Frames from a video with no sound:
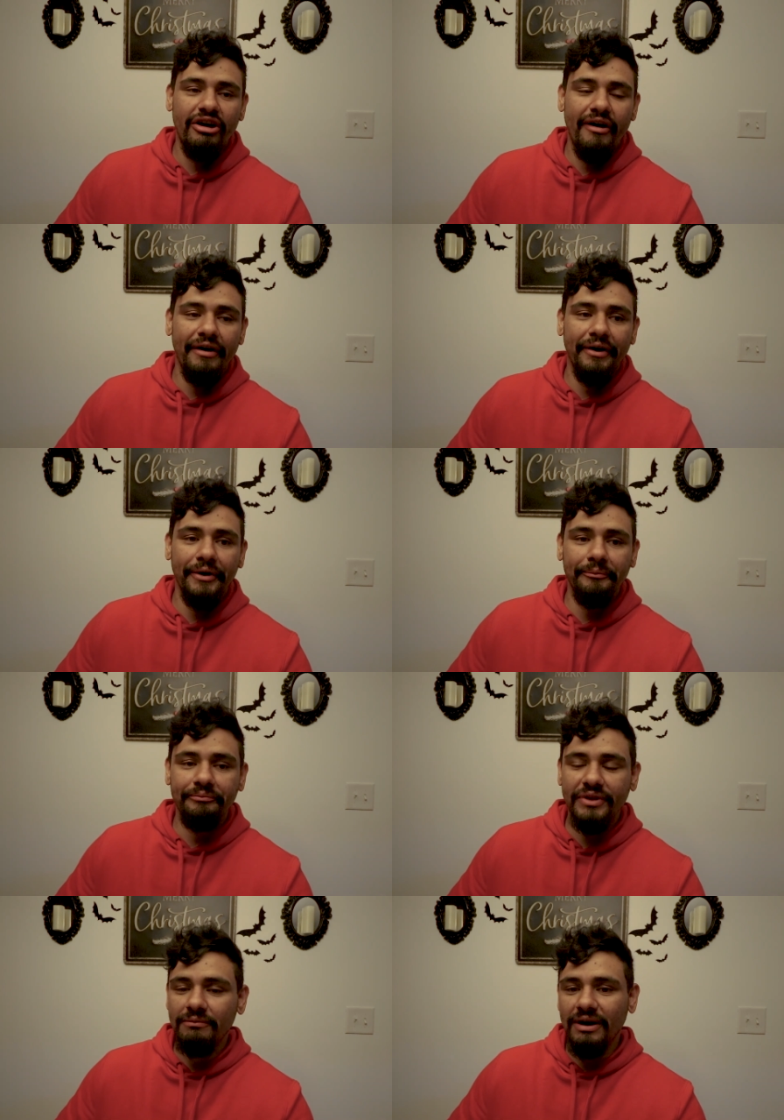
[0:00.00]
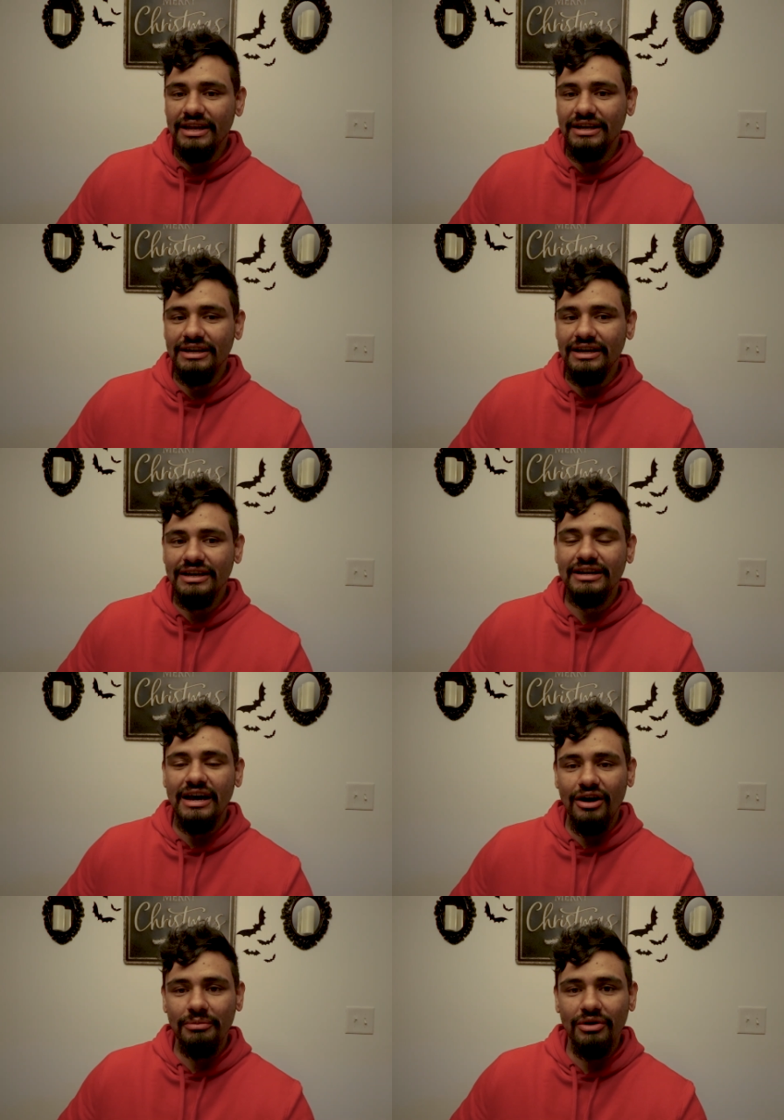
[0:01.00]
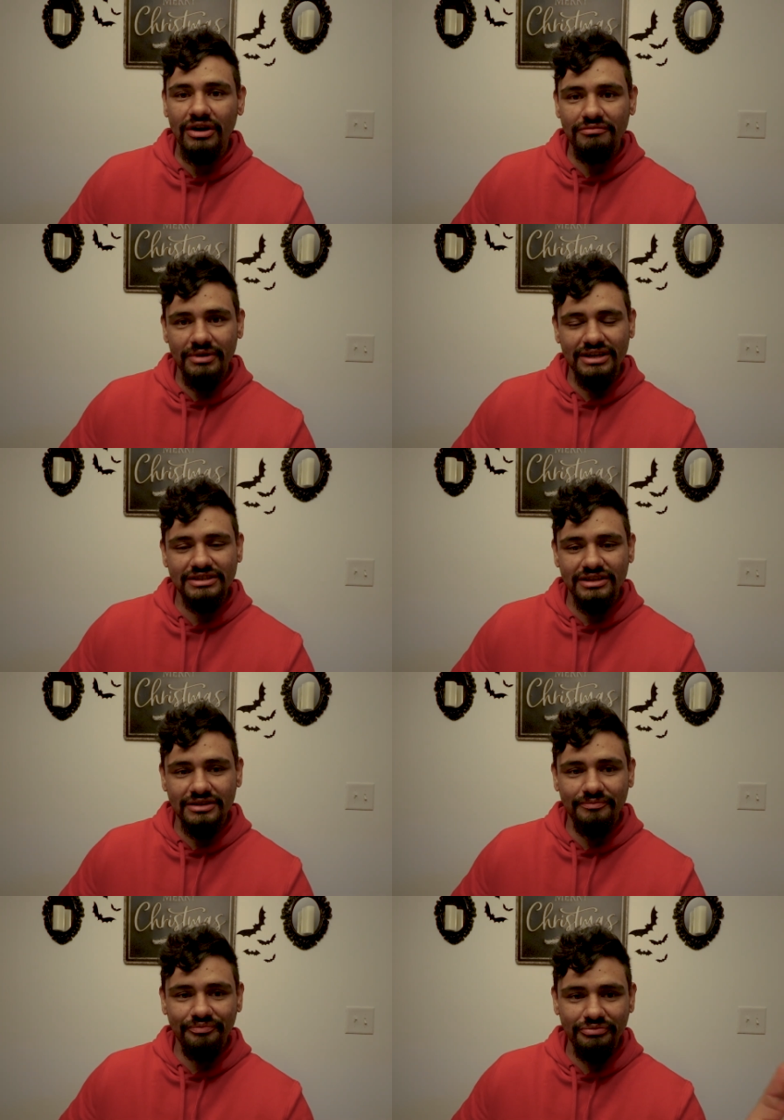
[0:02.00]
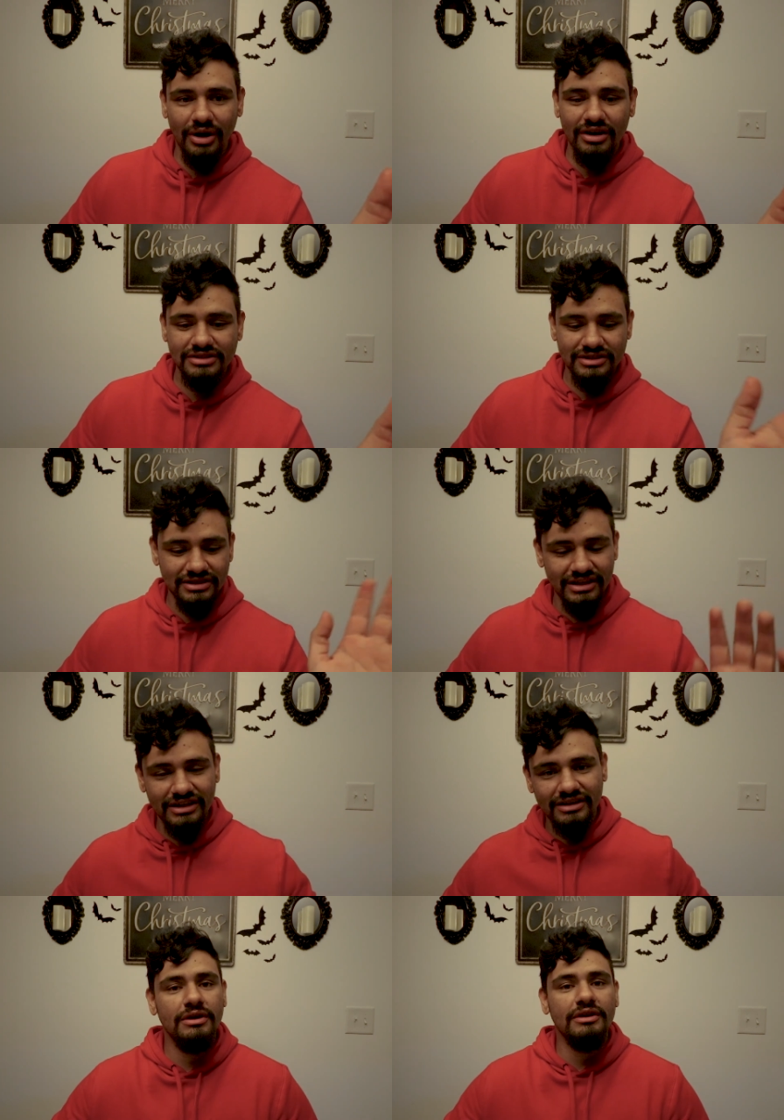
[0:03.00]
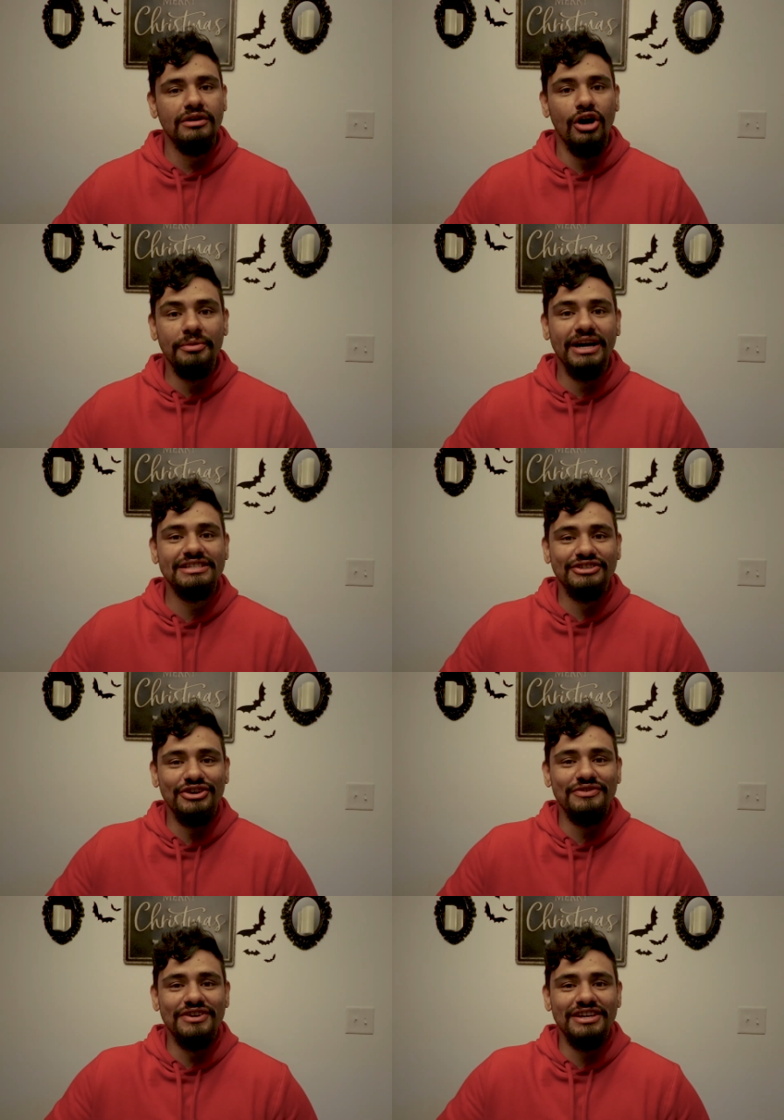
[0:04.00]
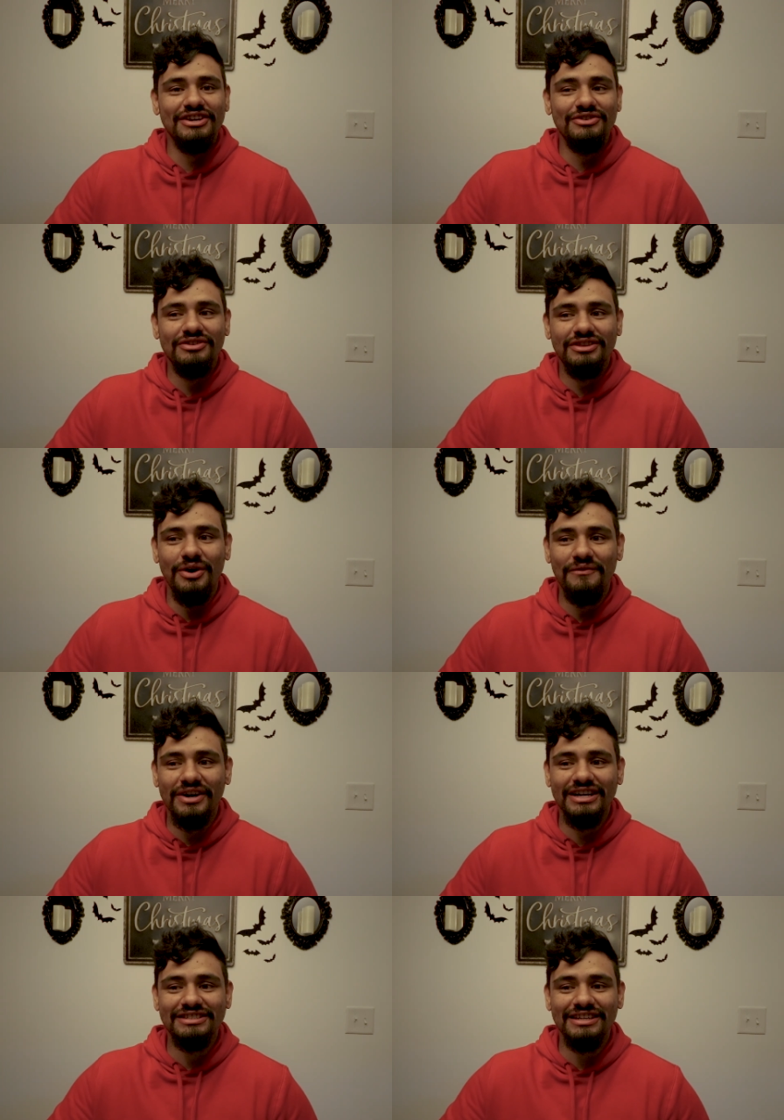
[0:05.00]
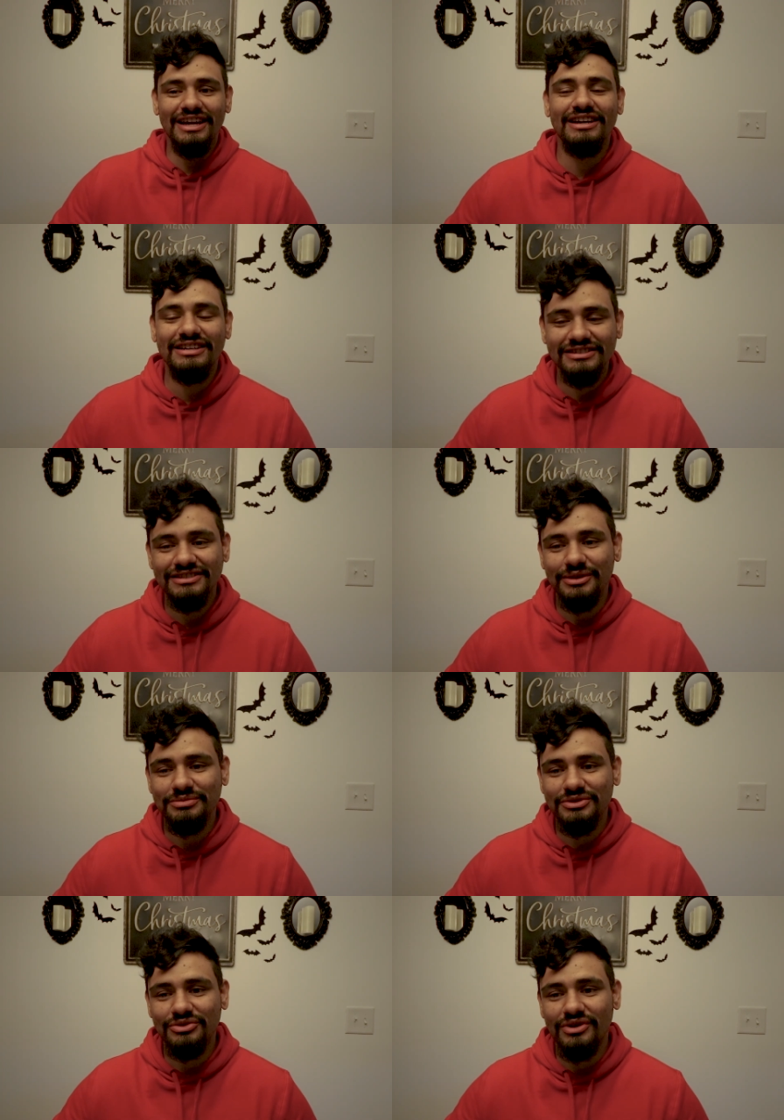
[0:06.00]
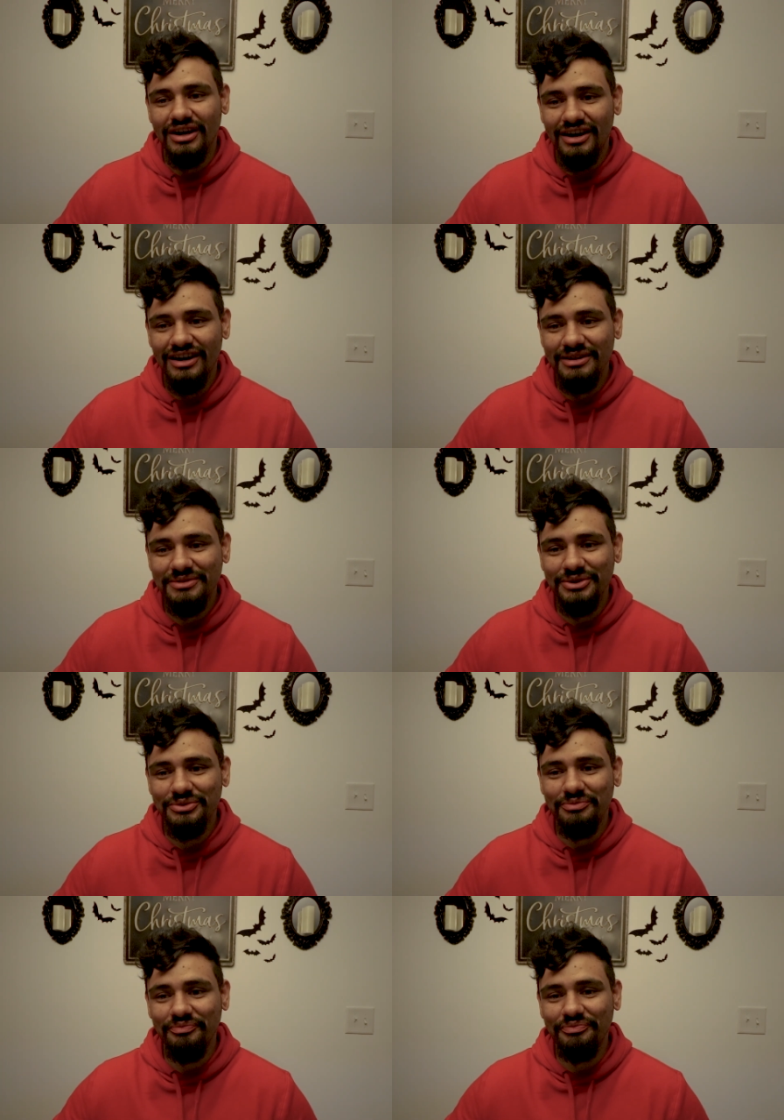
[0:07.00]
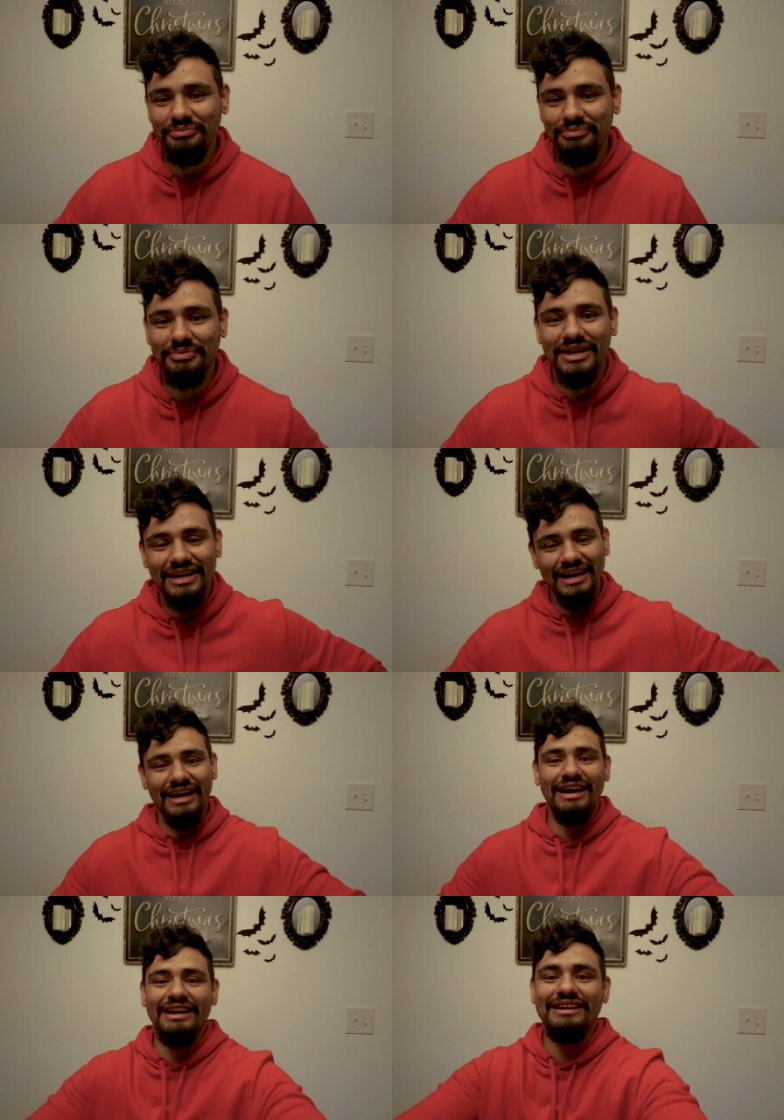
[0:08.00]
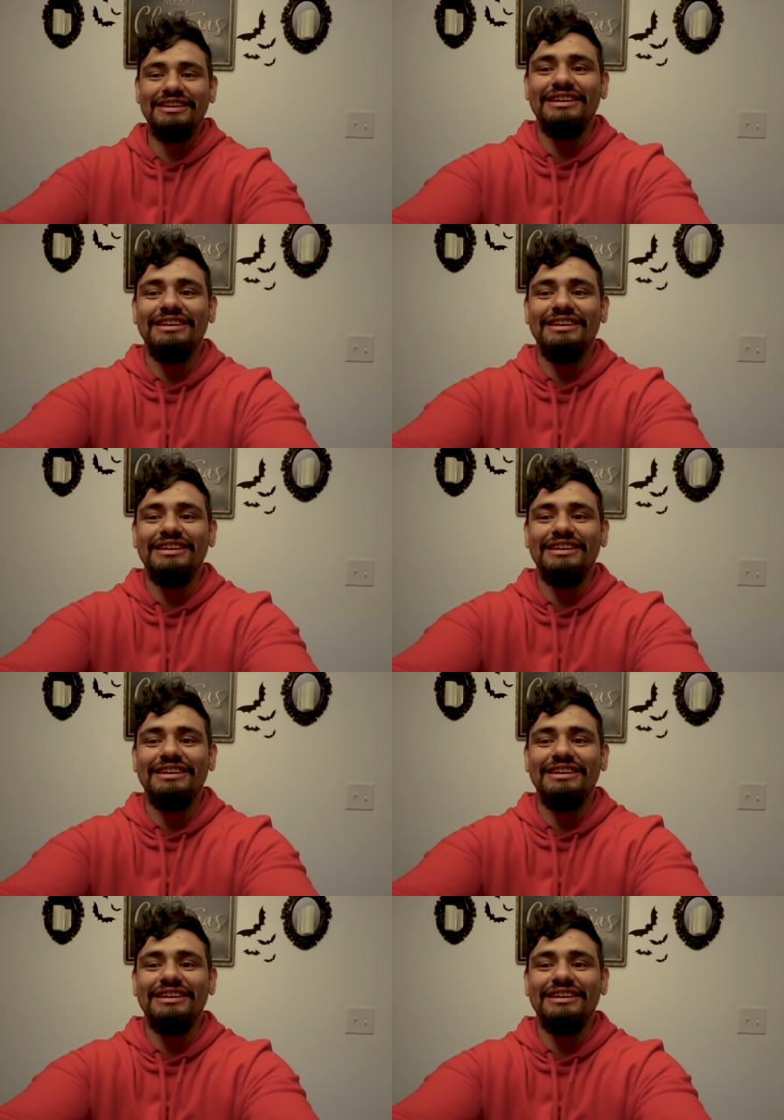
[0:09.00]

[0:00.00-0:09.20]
I'm finally eating now. My wife made some pasta thing. Hope you guys enjoyed the video. Don't forget to like and subscribe. You big head.